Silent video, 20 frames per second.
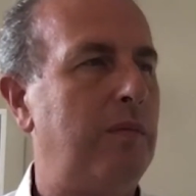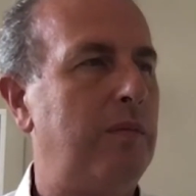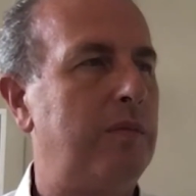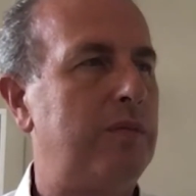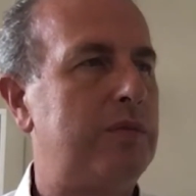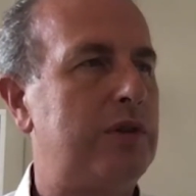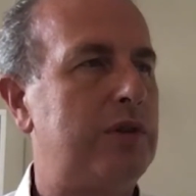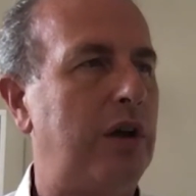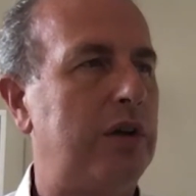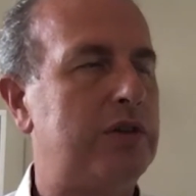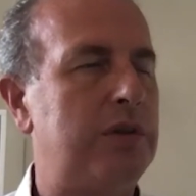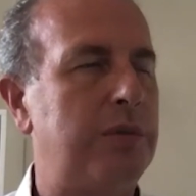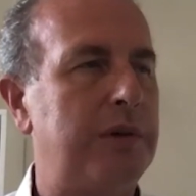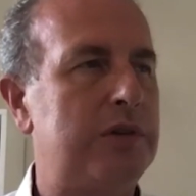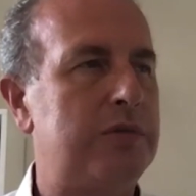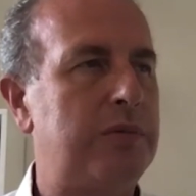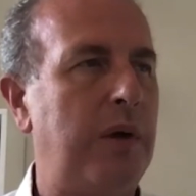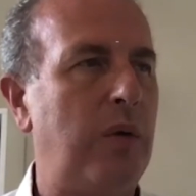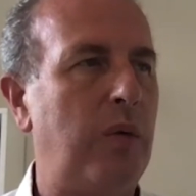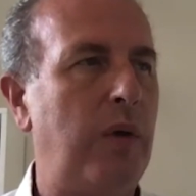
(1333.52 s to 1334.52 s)
talk too
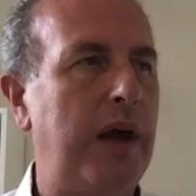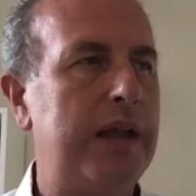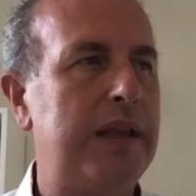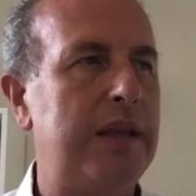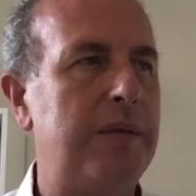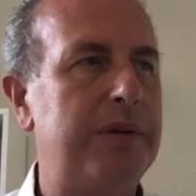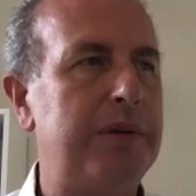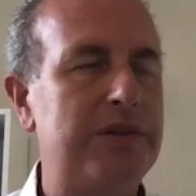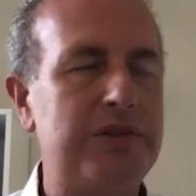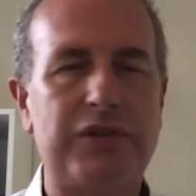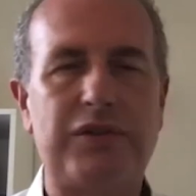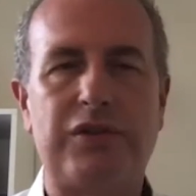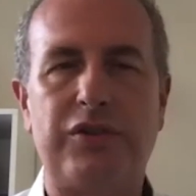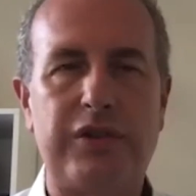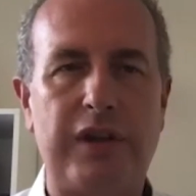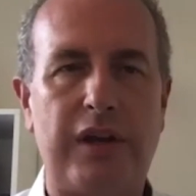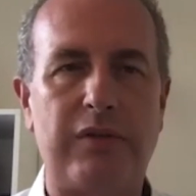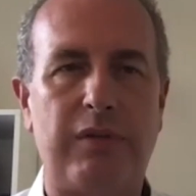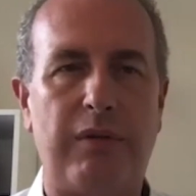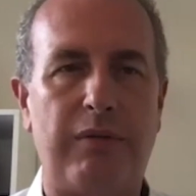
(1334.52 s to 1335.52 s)
much about Wiley, but just in
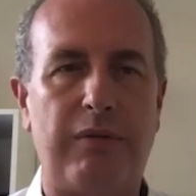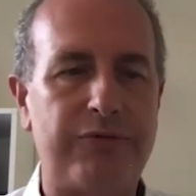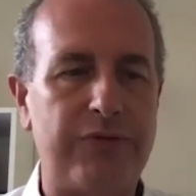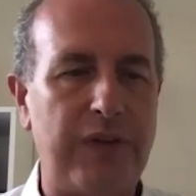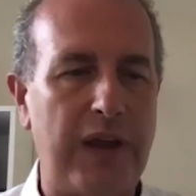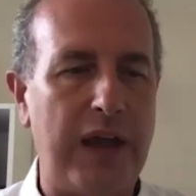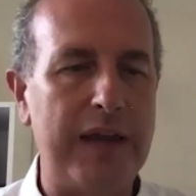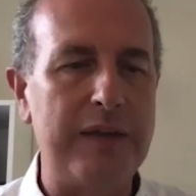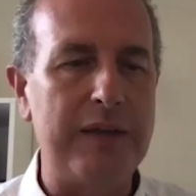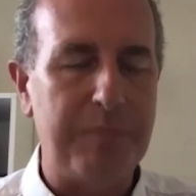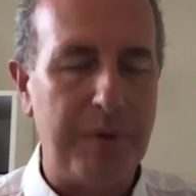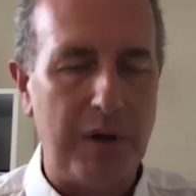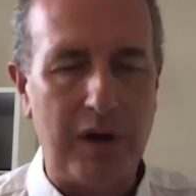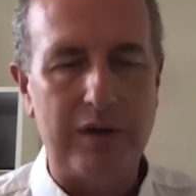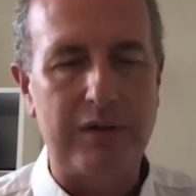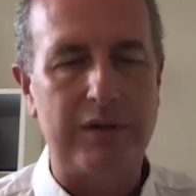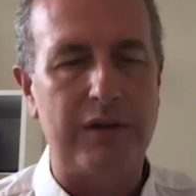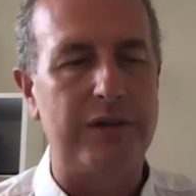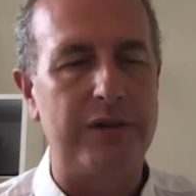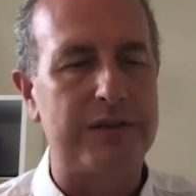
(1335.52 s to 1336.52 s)
general, find
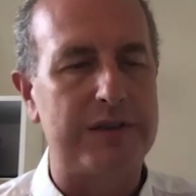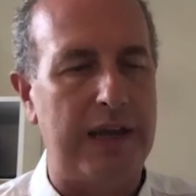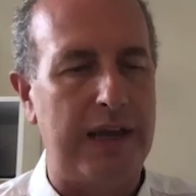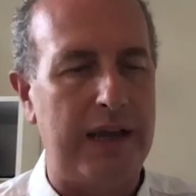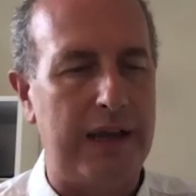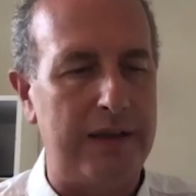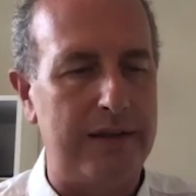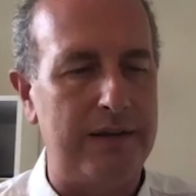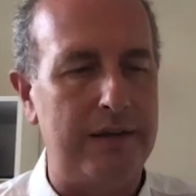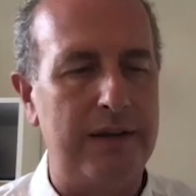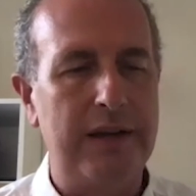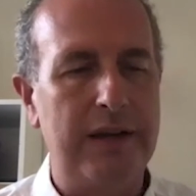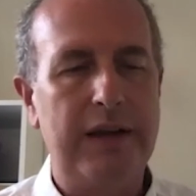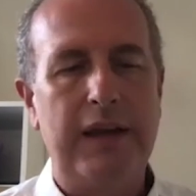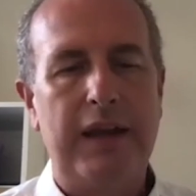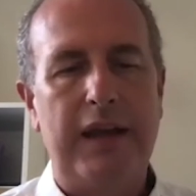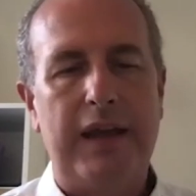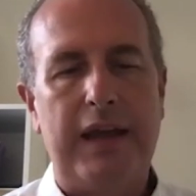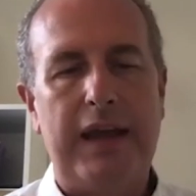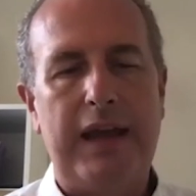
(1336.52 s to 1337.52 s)
partners and
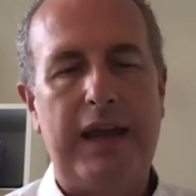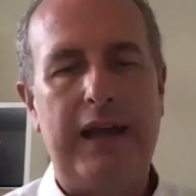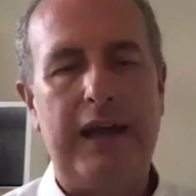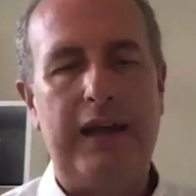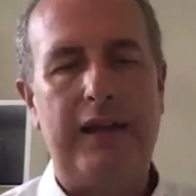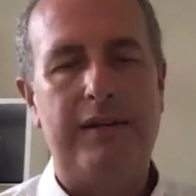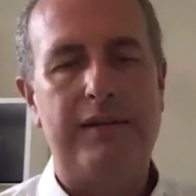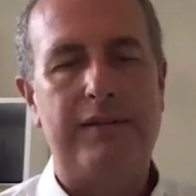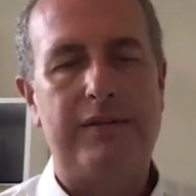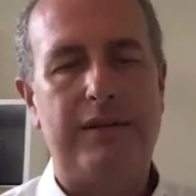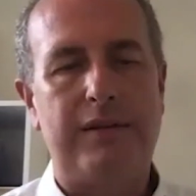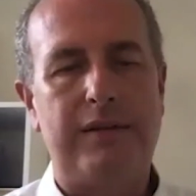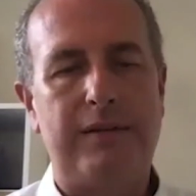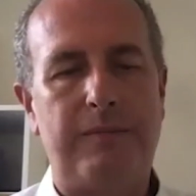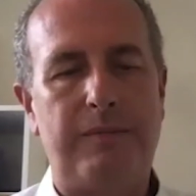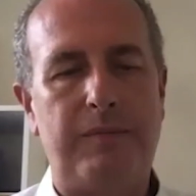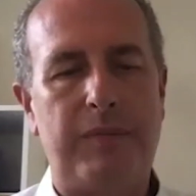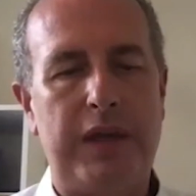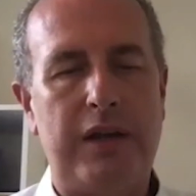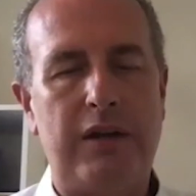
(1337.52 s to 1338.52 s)

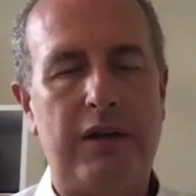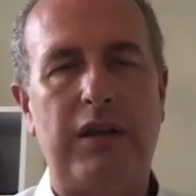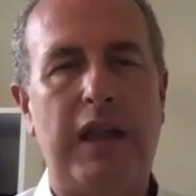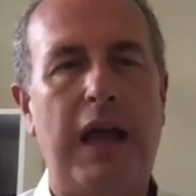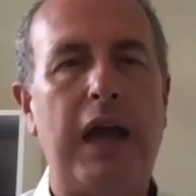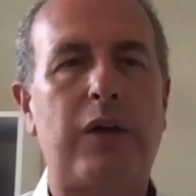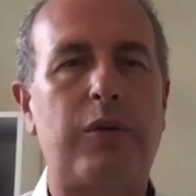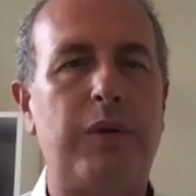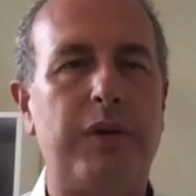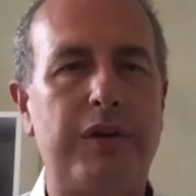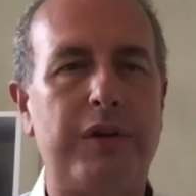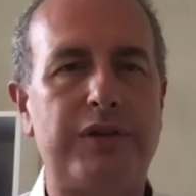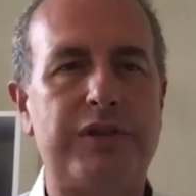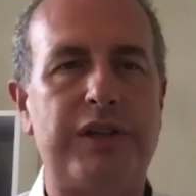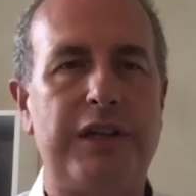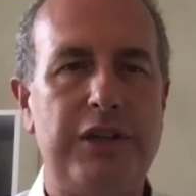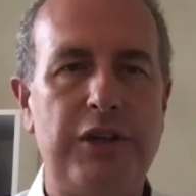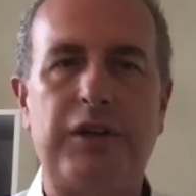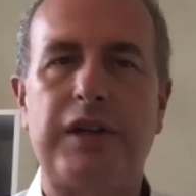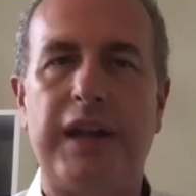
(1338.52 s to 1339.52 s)
interlocutors
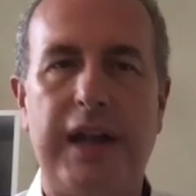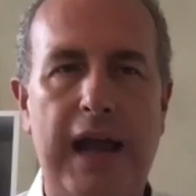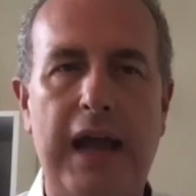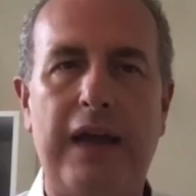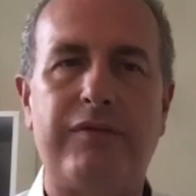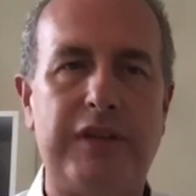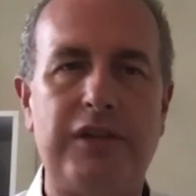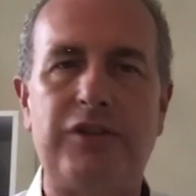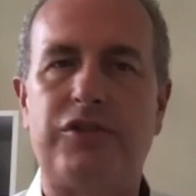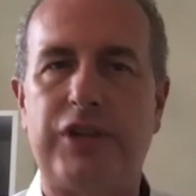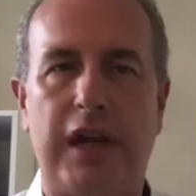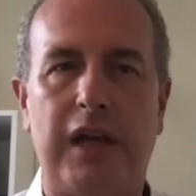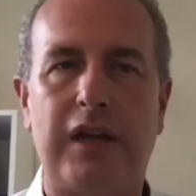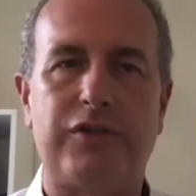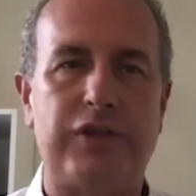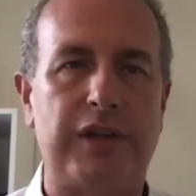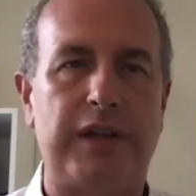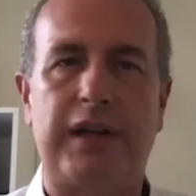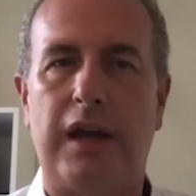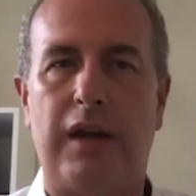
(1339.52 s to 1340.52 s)
that you can have these
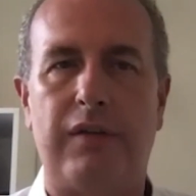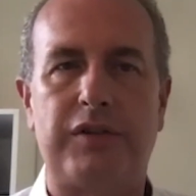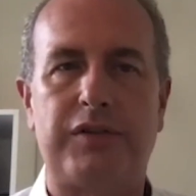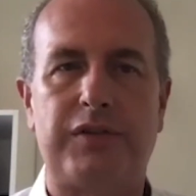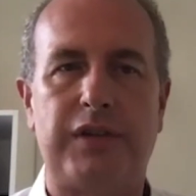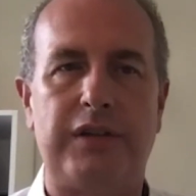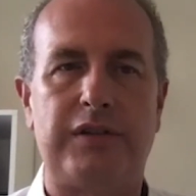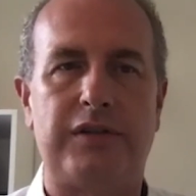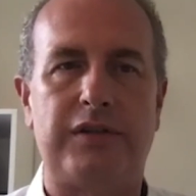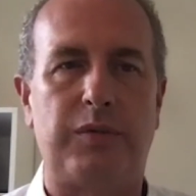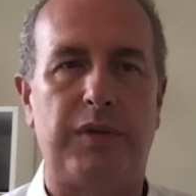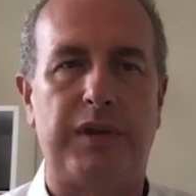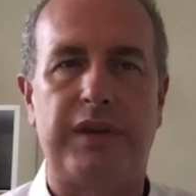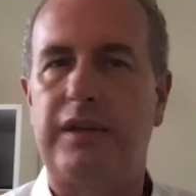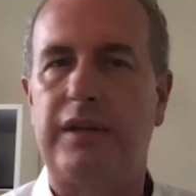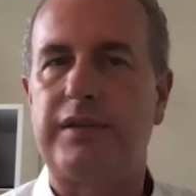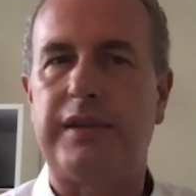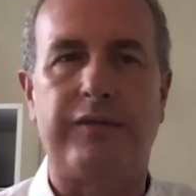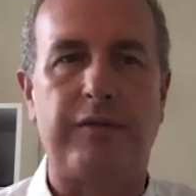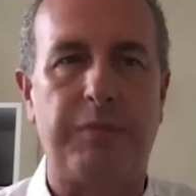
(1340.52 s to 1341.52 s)
challenging conversations with. It
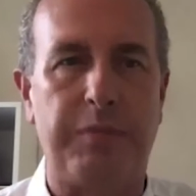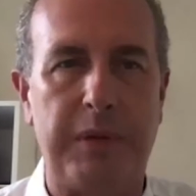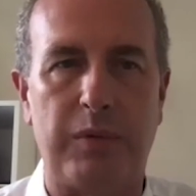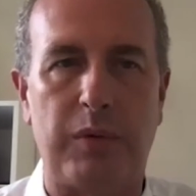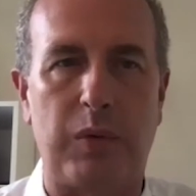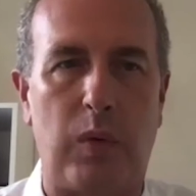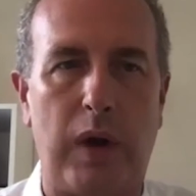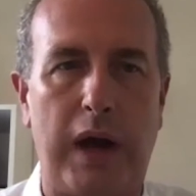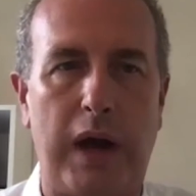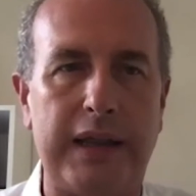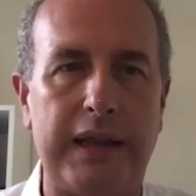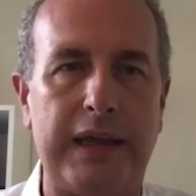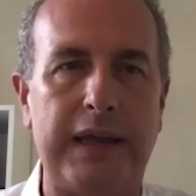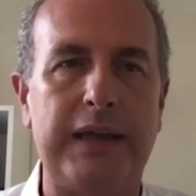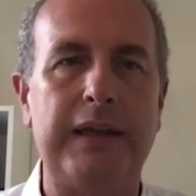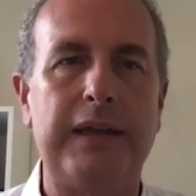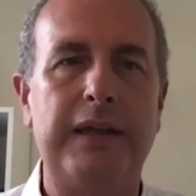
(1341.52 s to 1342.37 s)
doesn't have to be with Wiley,